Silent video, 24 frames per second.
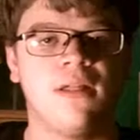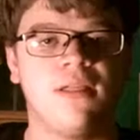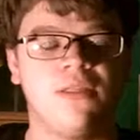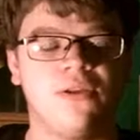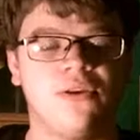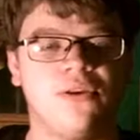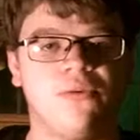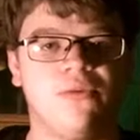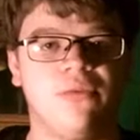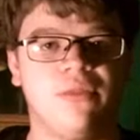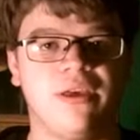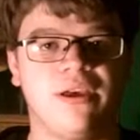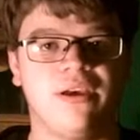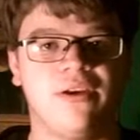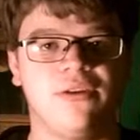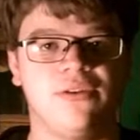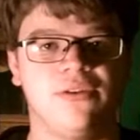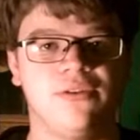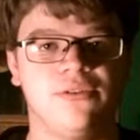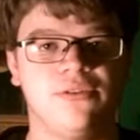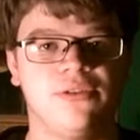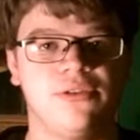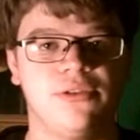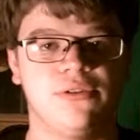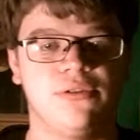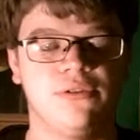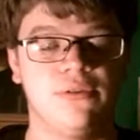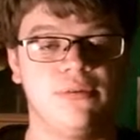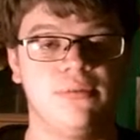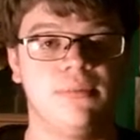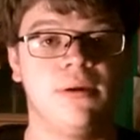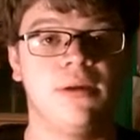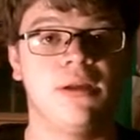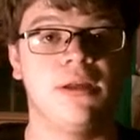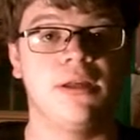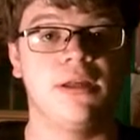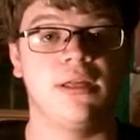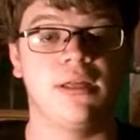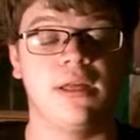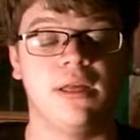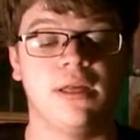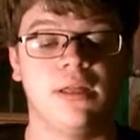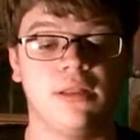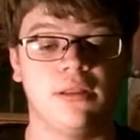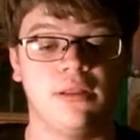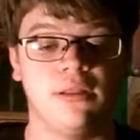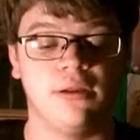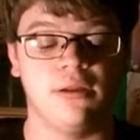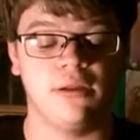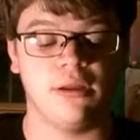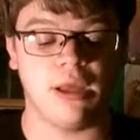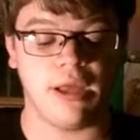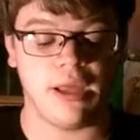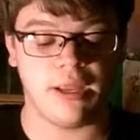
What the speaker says: Hello there, YouTube. Hello,